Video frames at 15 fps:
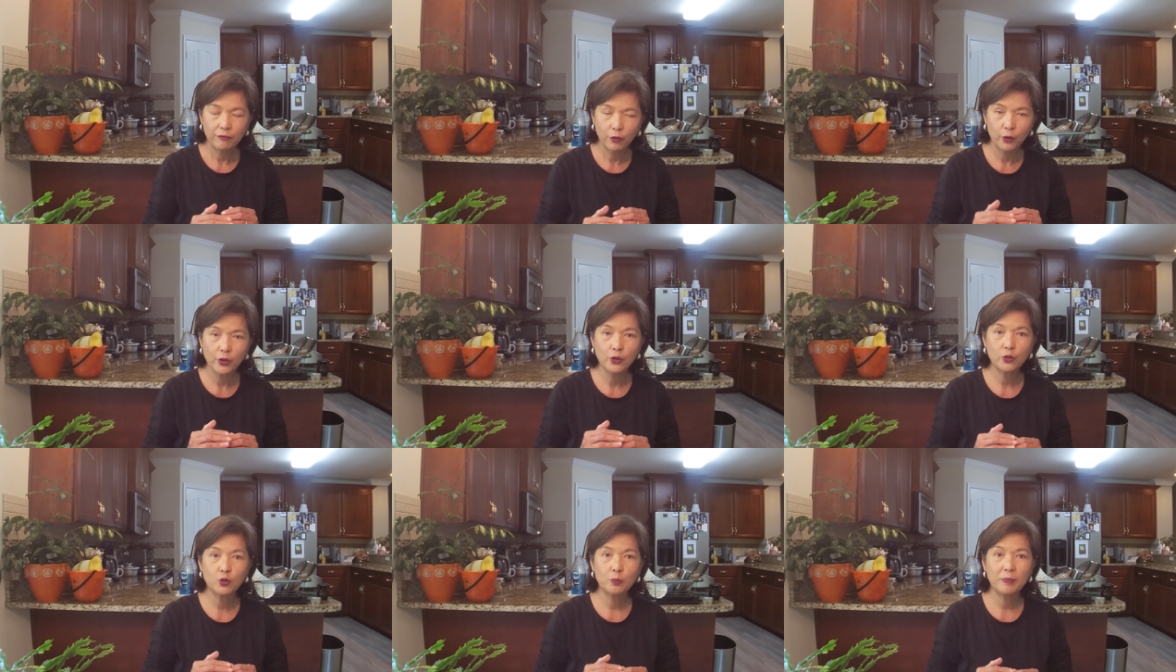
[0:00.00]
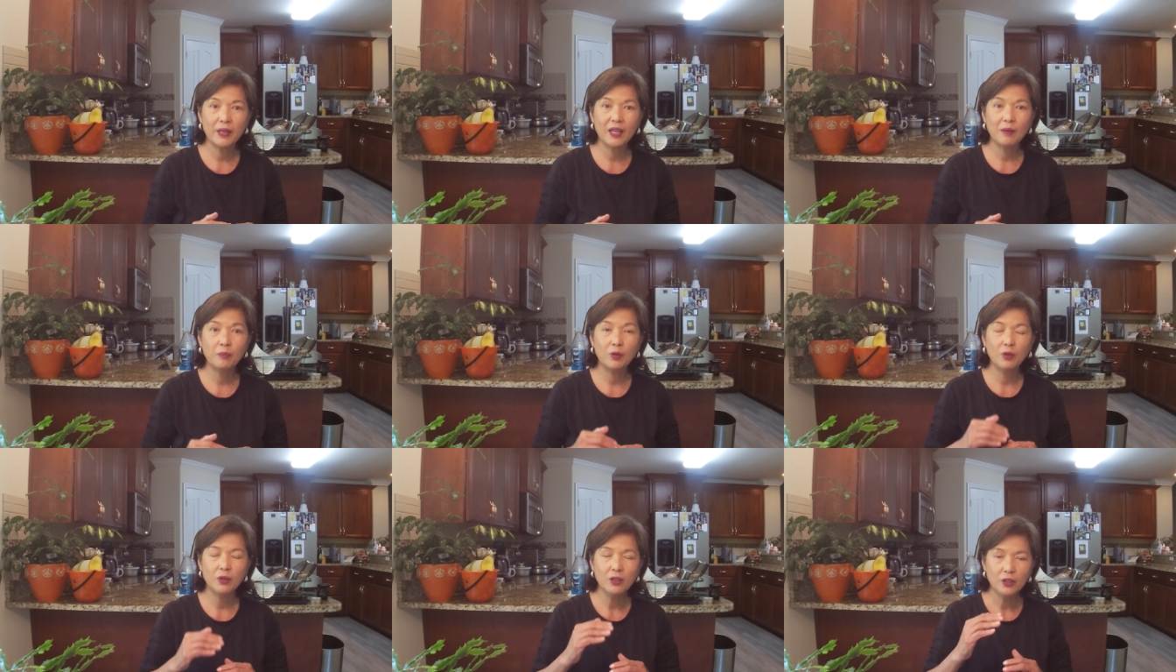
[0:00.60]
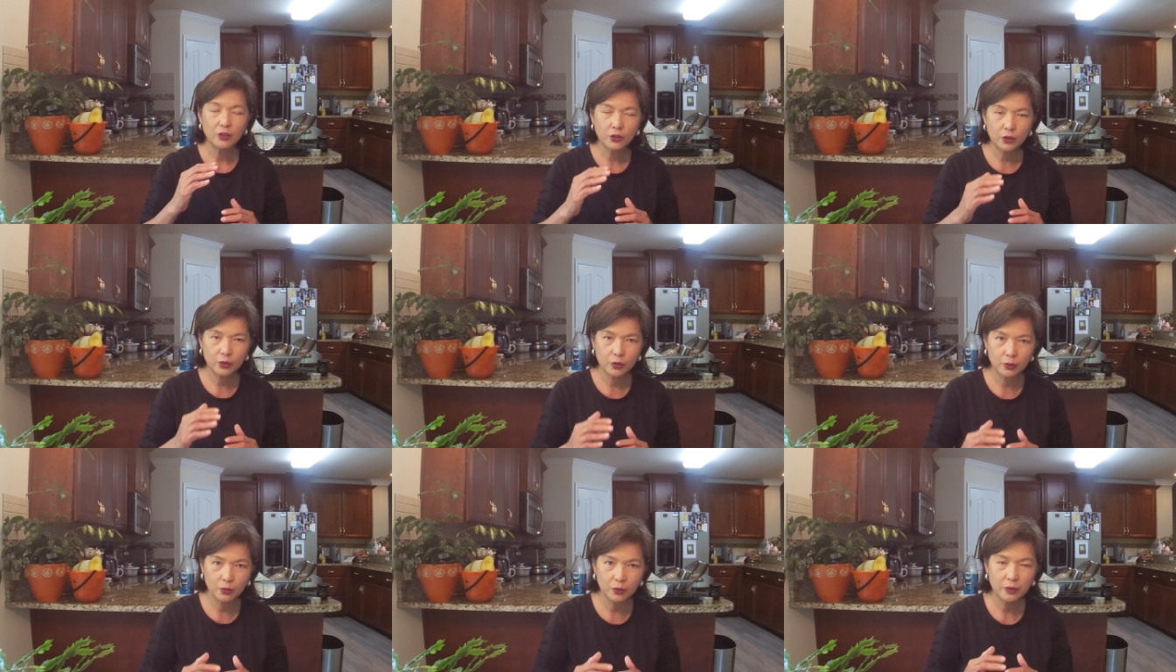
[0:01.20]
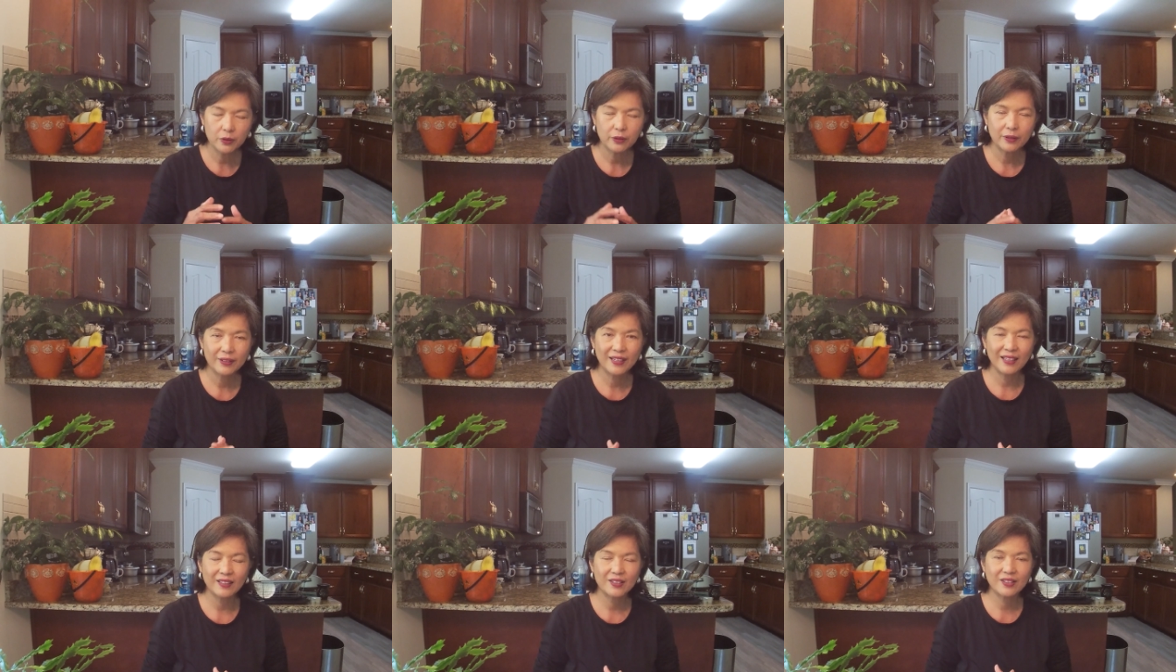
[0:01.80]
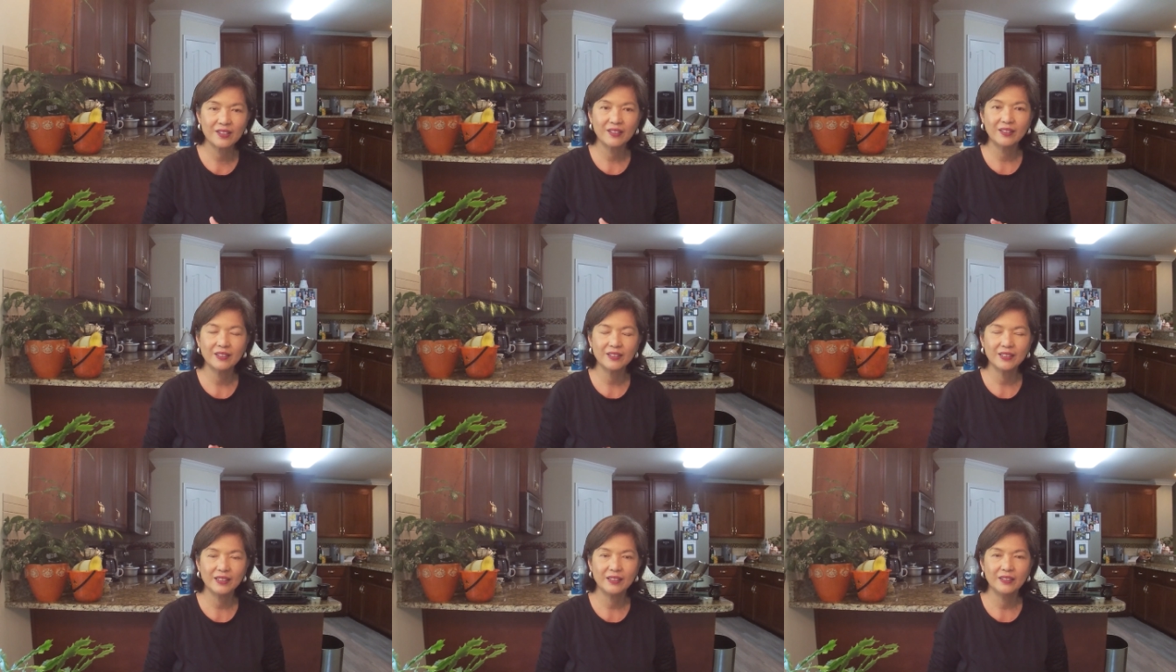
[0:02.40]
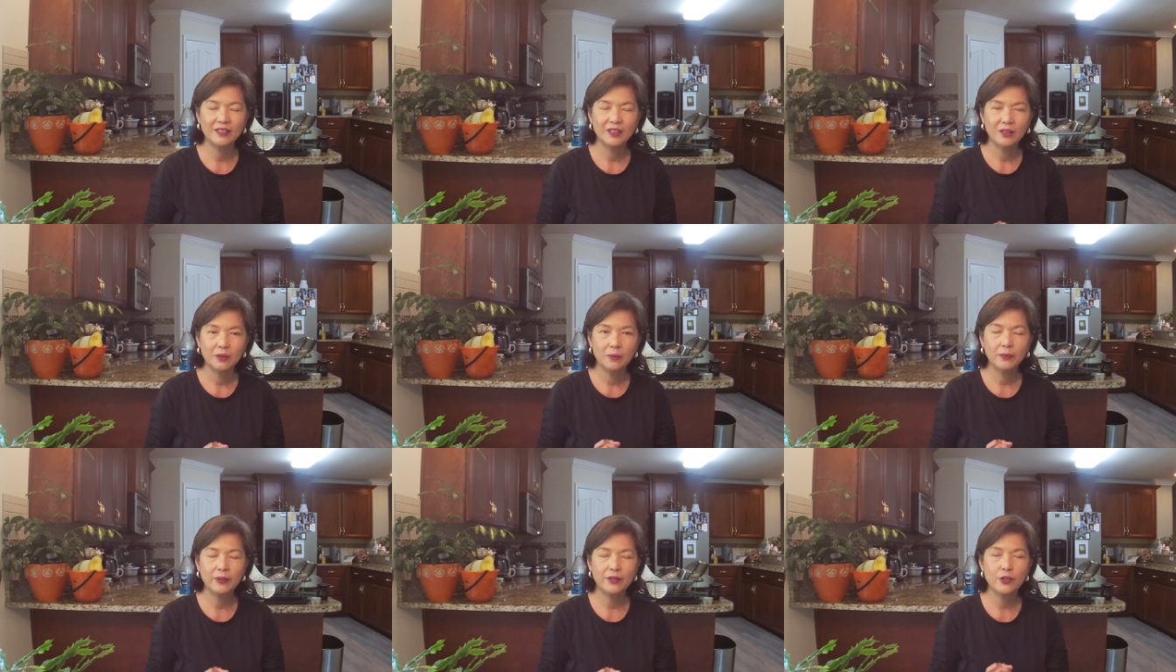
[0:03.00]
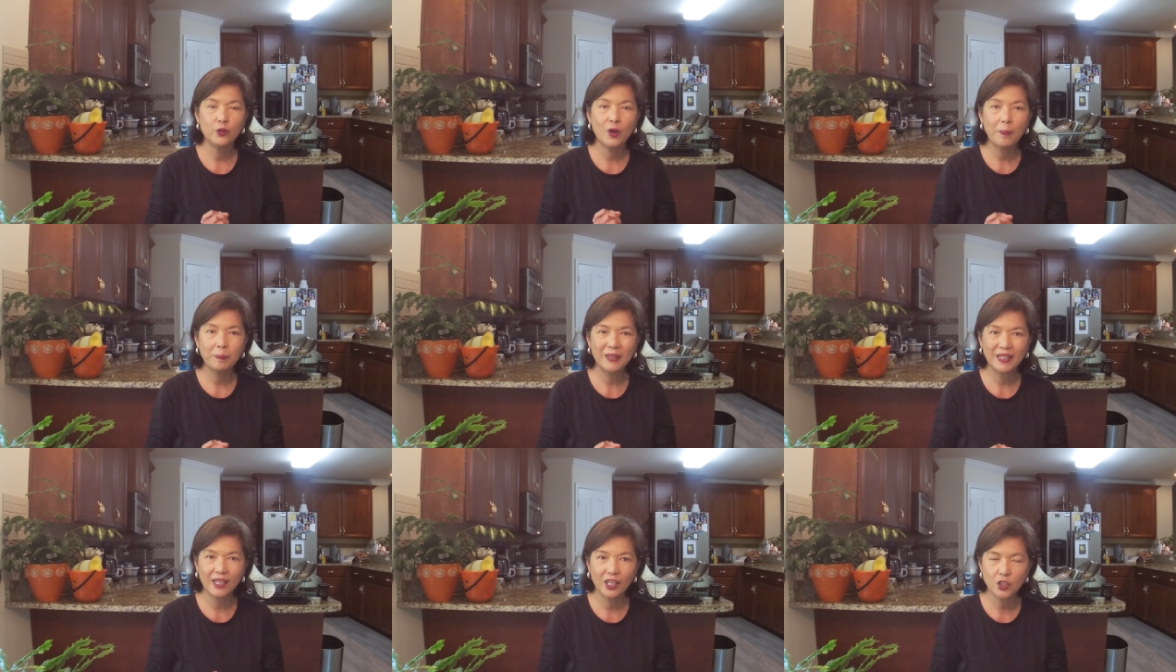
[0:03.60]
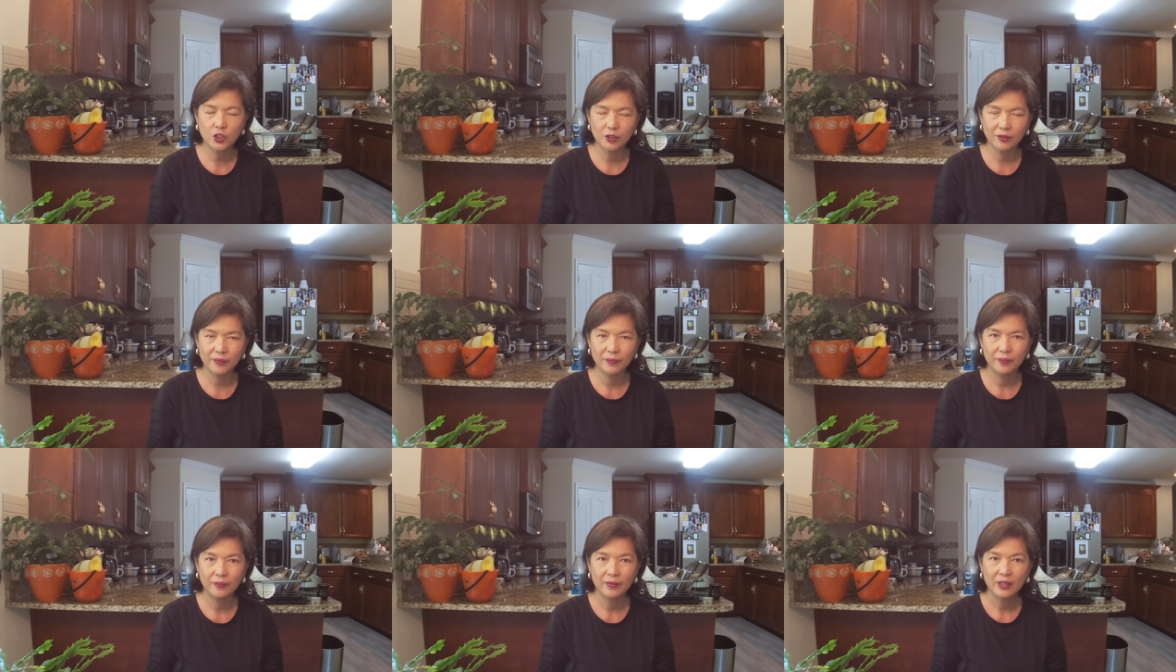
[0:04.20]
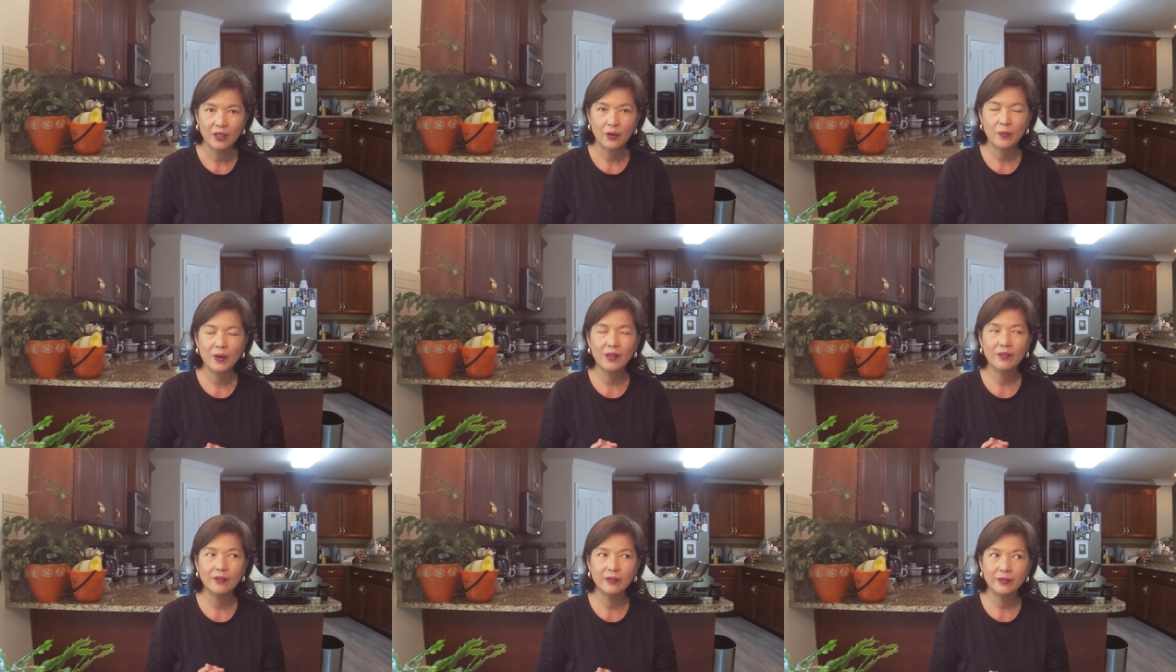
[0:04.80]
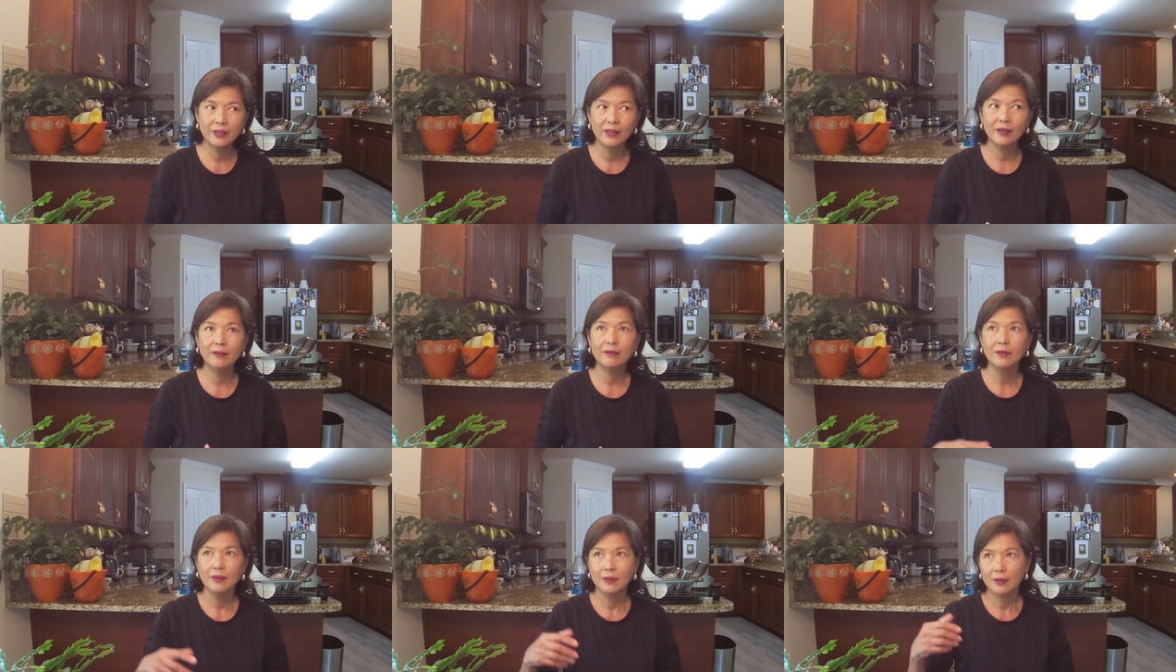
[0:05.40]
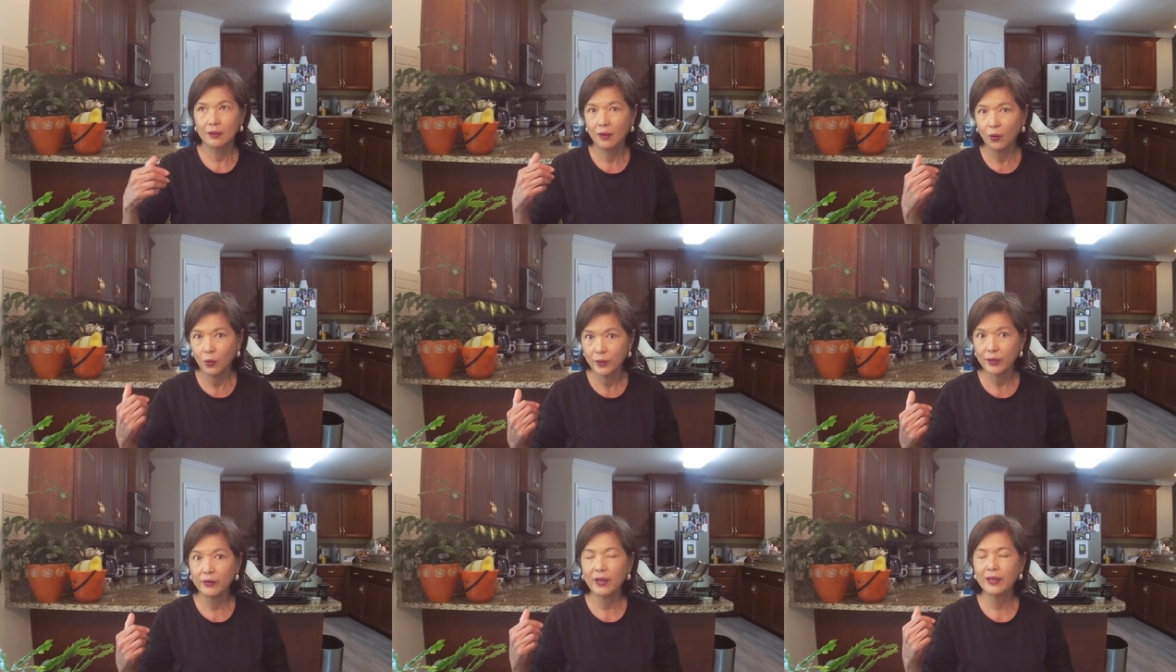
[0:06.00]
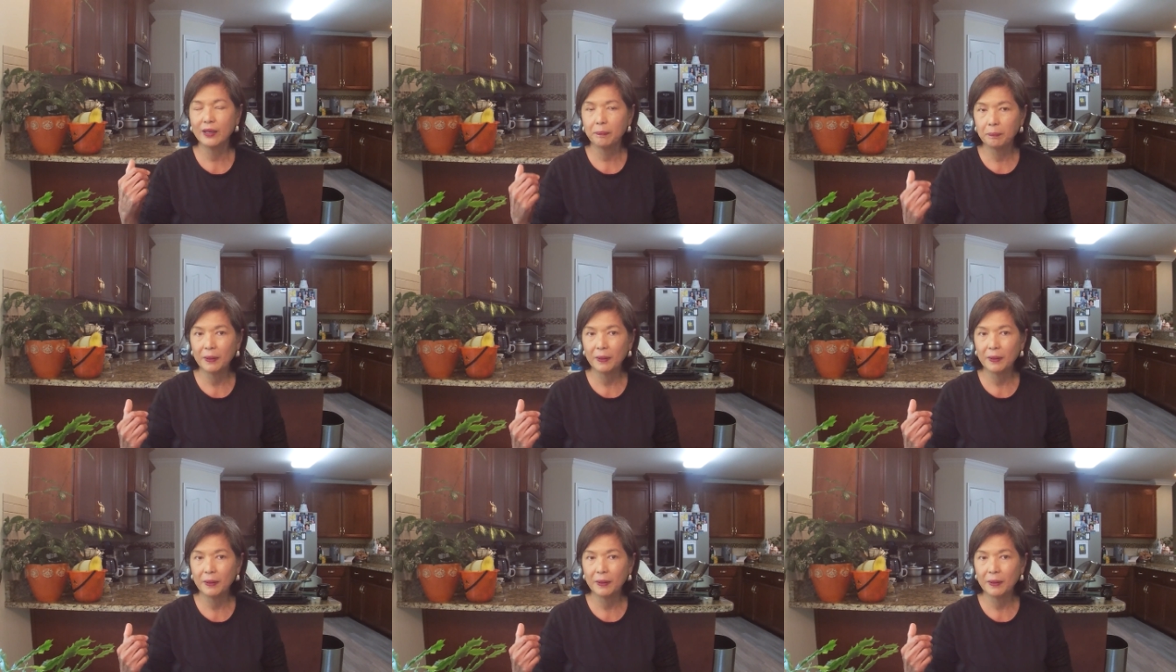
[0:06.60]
for you to be able to get started with your application rather than go there and